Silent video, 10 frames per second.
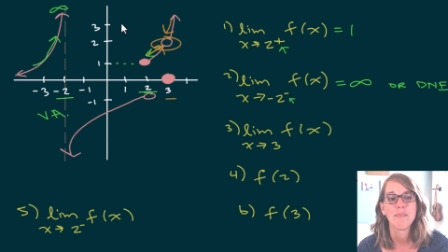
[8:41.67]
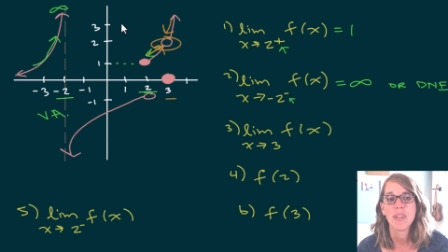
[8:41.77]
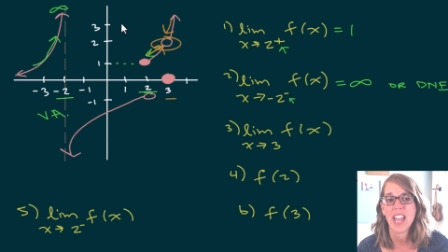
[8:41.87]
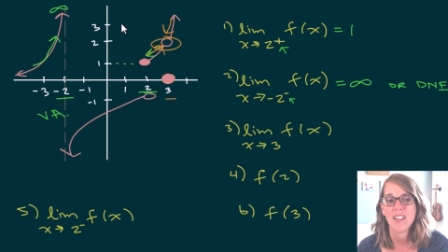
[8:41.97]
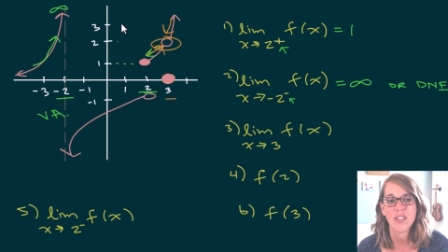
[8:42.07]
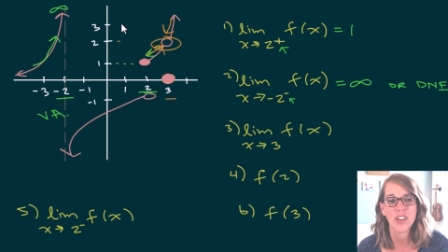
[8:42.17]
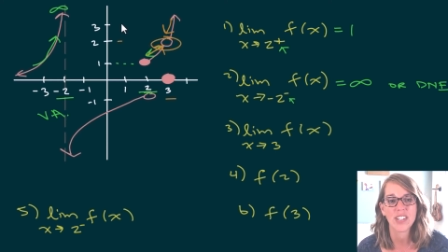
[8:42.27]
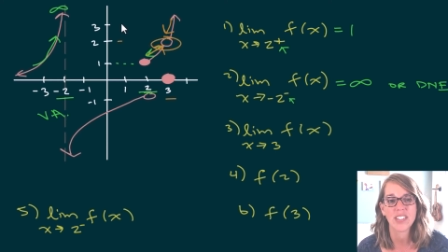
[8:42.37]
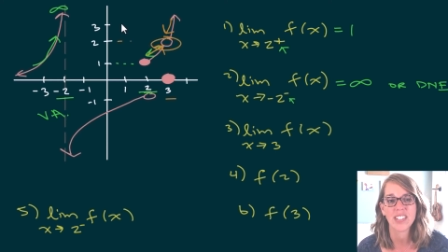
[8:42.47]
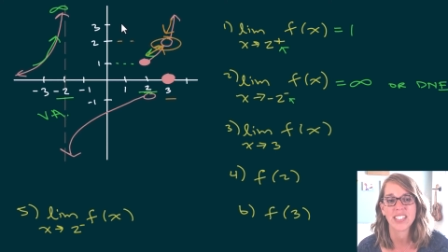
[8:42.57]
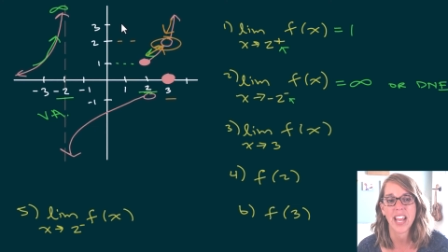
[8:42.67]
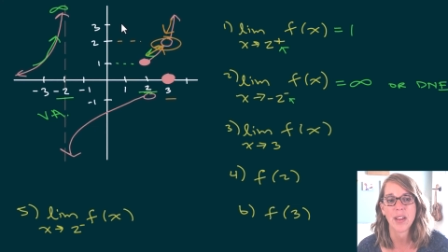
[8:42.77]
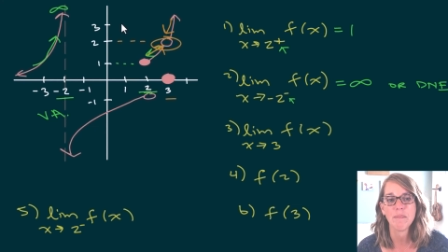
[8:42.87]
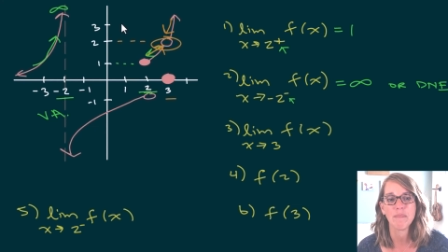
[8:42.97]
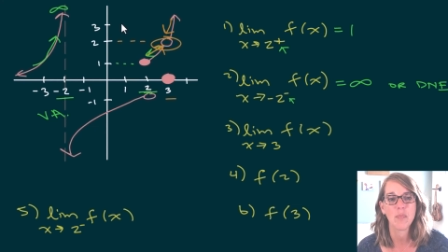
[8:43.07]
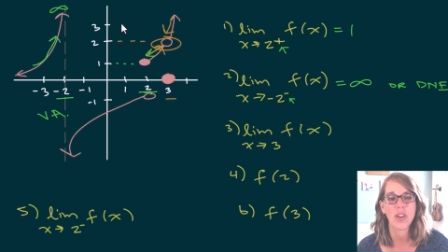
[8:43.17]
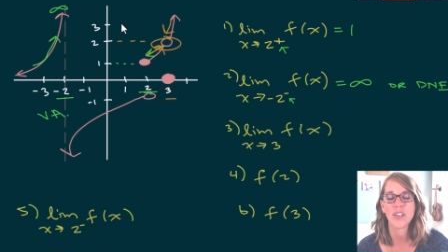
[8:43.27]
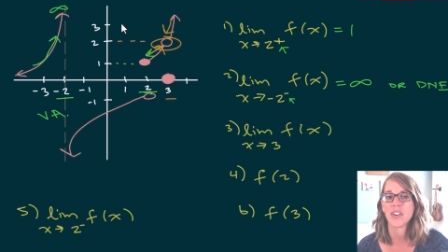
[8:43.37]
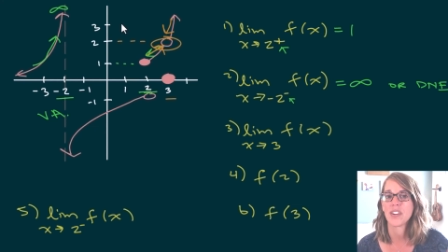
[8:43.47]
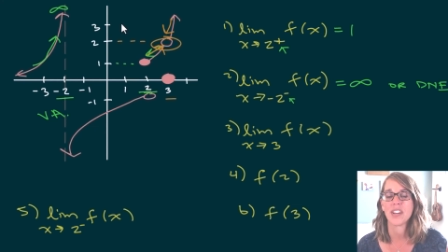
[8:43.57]
Behavior is the same,
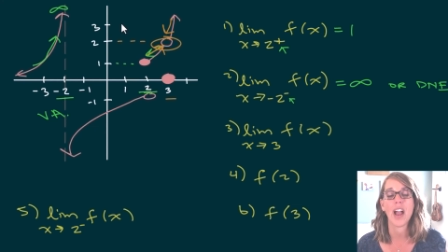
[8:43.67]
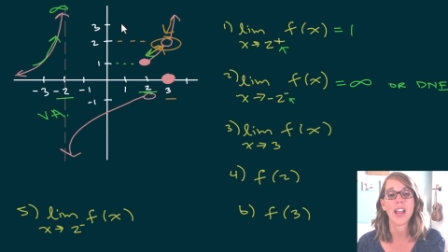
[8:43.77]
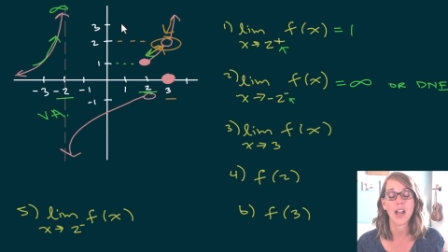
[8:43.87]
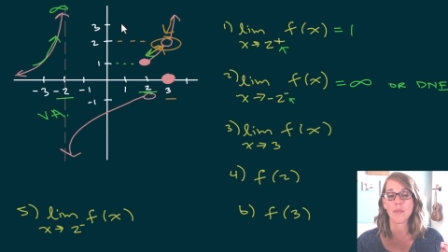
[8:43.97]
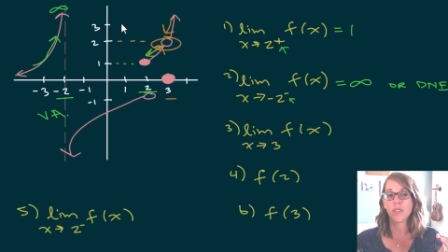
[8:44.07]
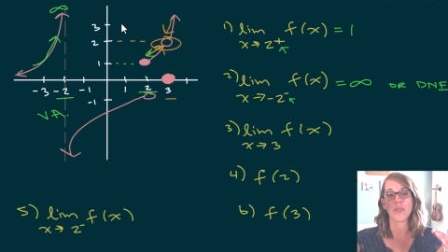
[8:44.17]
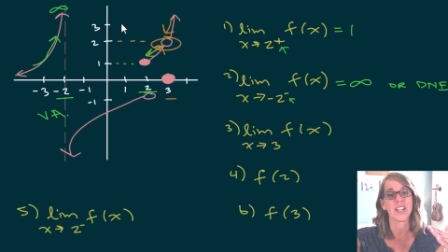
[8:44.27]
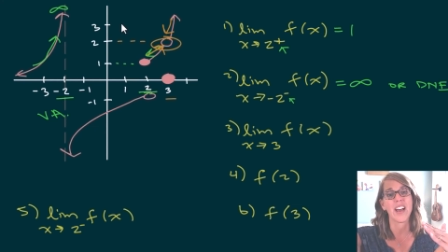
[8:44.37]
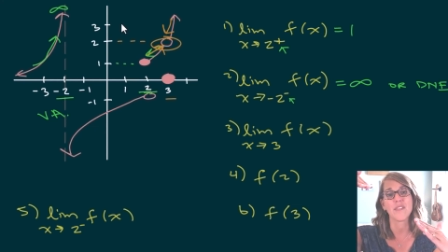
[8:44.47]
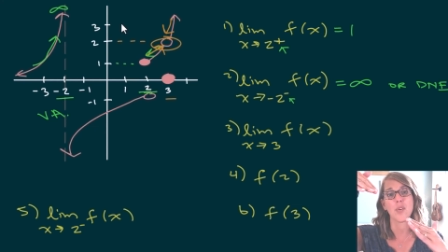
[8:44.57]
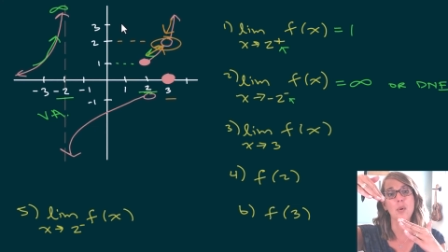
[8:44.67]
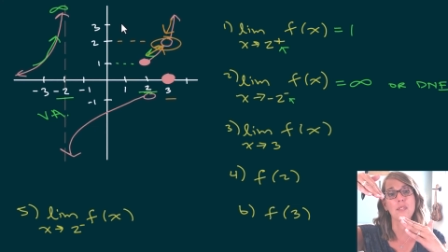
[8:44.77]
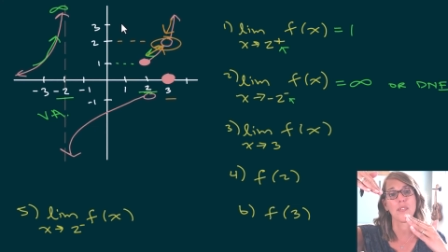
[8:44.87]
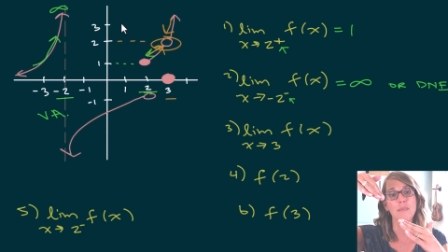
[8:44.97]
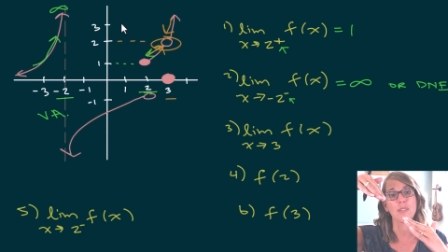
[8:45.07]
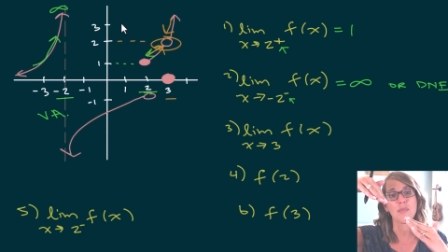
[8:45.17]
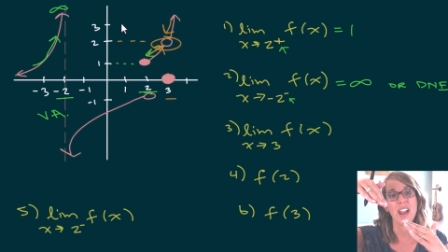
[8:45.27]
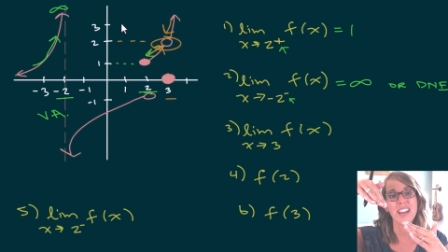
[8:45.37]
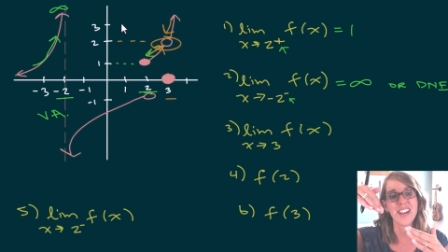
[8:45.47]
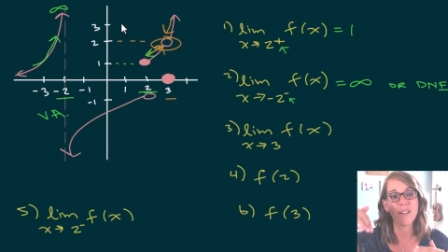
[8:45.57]
whether I come from the left or from the
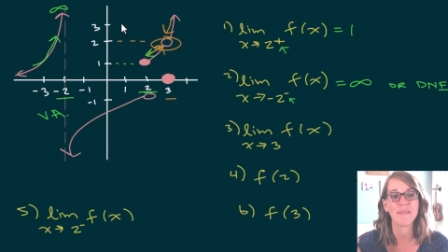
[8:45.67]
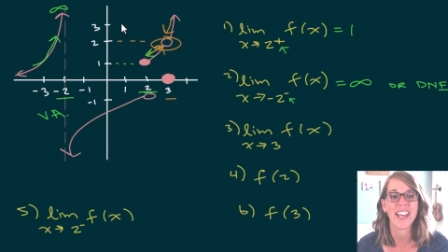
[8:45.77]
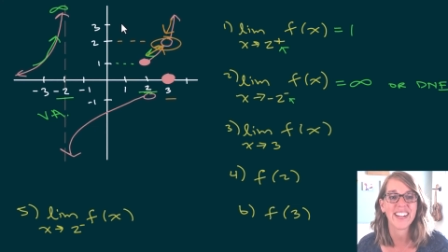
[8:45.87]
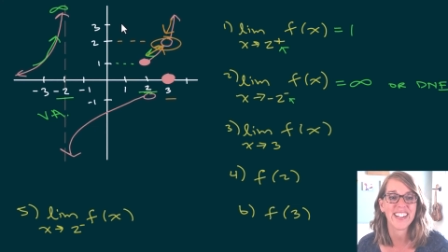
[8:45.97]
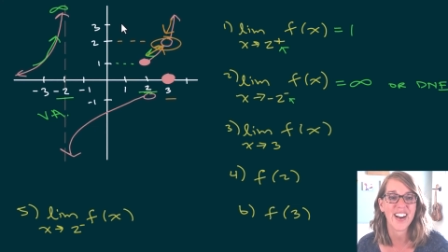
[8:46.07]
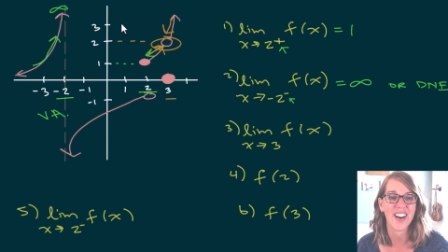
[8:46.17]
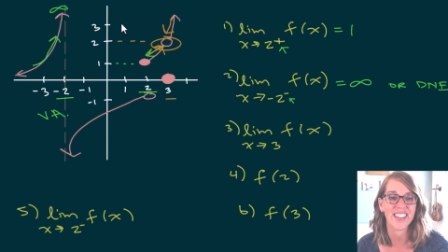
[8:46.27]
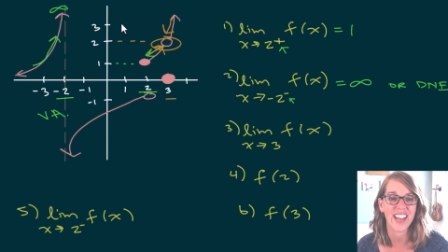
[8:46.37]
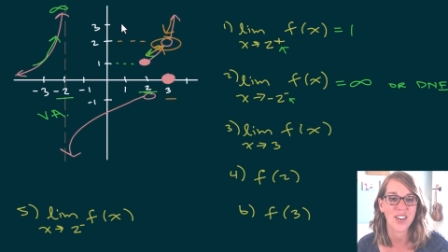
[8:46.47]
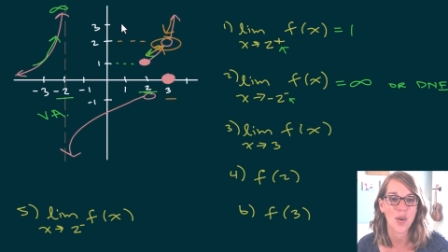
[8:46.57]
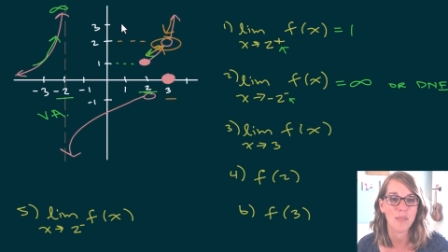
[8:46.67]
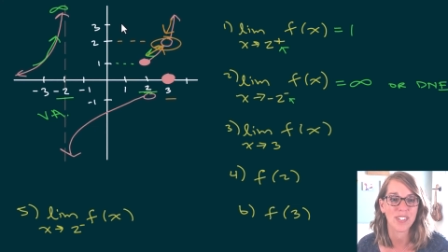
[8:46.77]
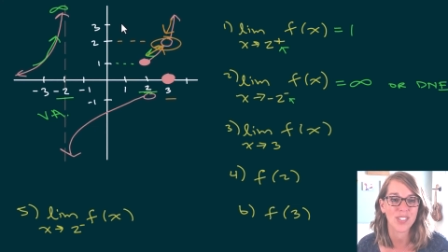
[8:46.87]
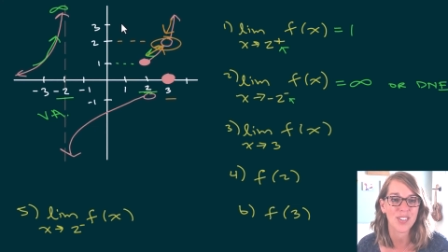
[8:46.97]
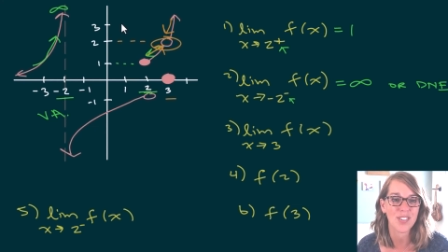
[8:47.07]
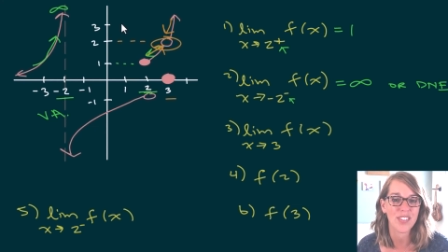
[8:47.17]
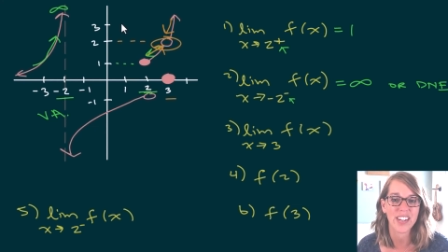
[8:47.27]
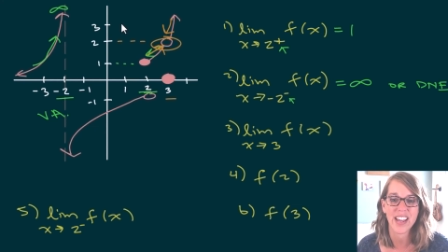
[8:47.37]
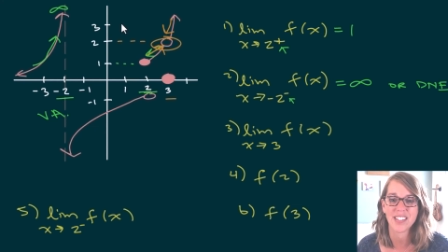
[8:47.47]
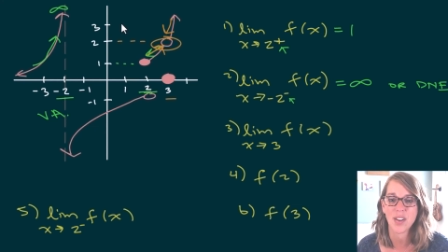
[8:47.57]
right, I'm landing on that open circle
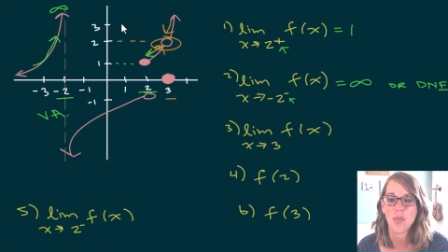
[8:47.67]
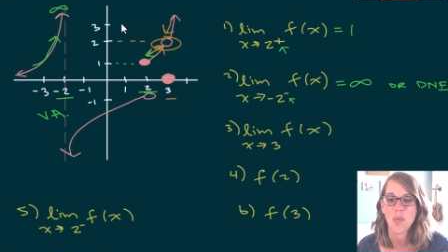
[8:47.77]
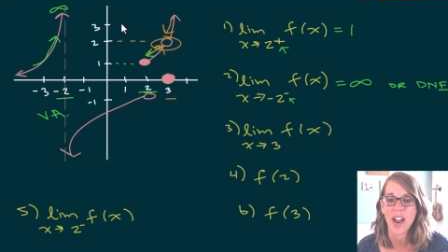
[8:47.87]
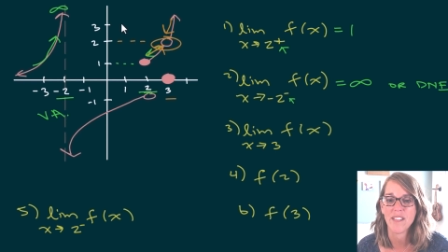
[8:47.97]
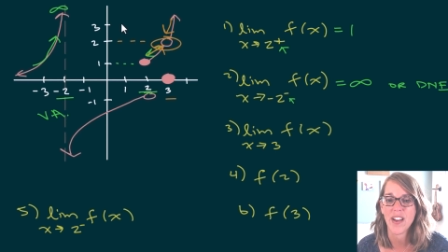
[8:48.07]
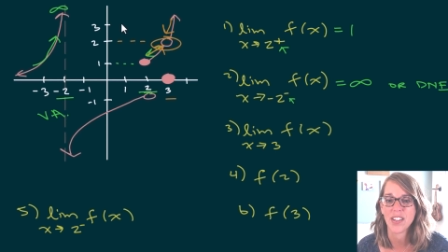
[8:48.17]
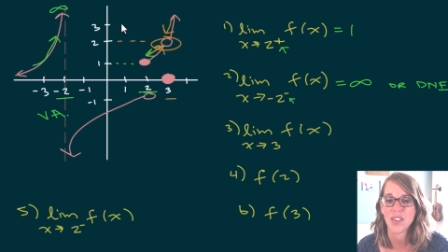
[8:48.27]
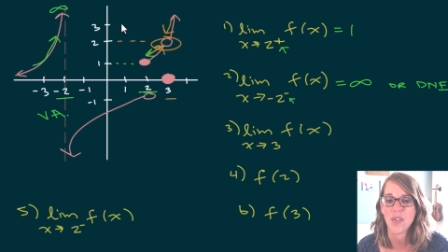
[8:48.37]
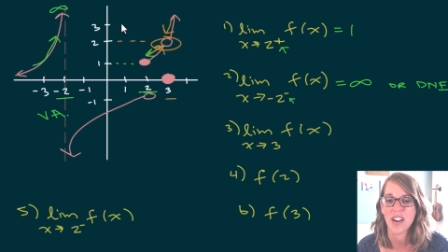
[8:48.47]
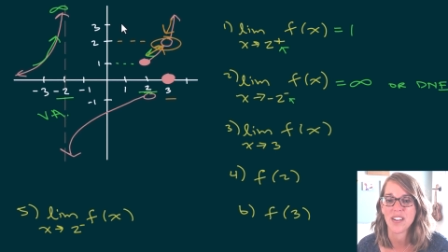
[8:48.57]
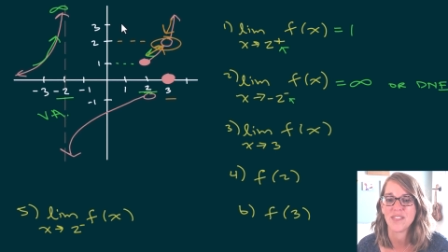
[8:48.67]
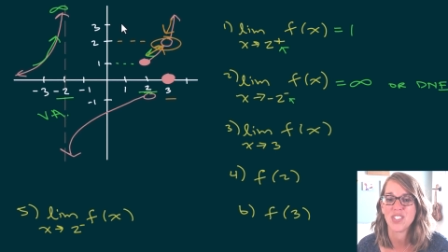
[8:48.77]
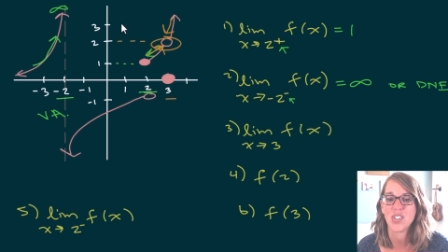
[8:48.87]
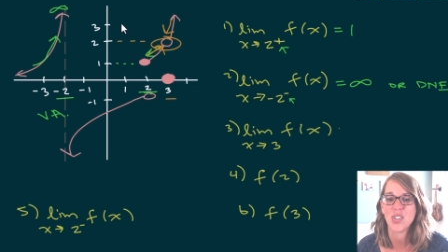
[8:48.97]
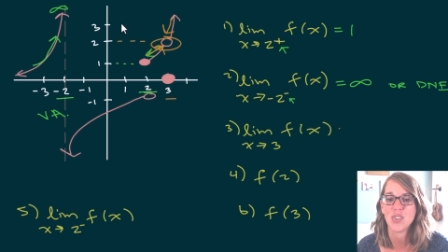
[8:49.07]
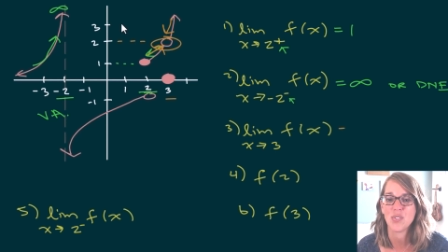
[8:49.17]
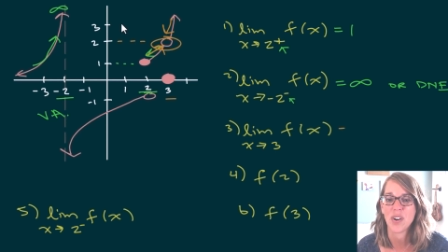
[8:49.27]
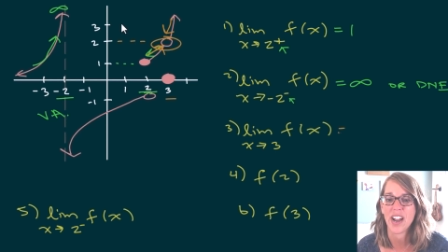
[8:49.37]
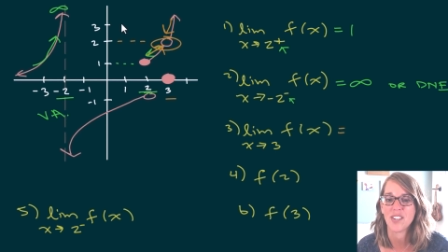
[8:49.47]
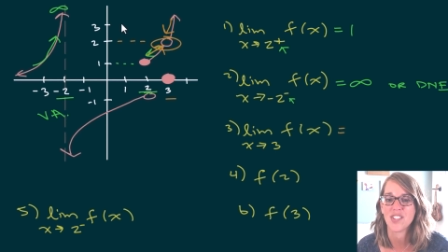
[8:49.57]
that has a y value of
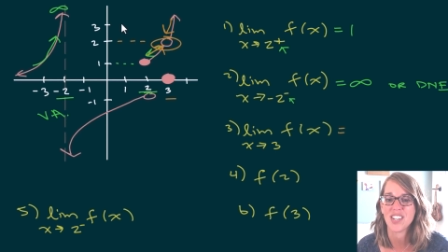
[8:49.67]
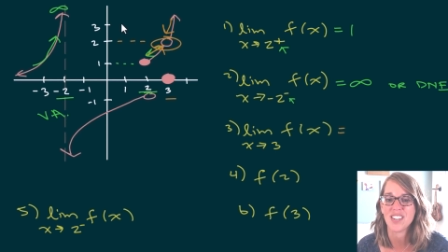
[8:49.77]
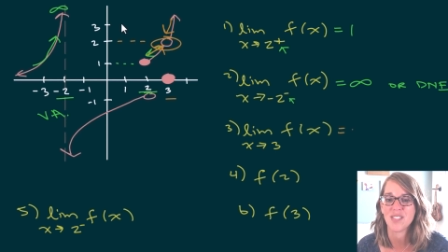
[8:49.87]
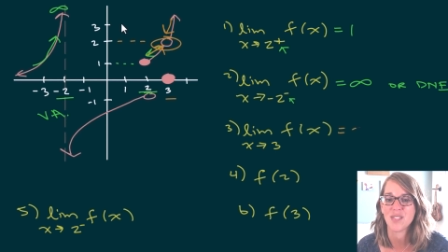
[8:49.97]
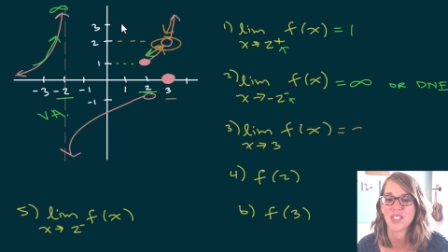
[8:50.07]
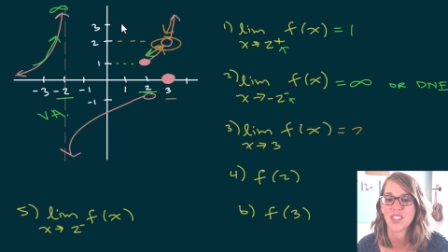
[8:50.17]
two. How'd you do?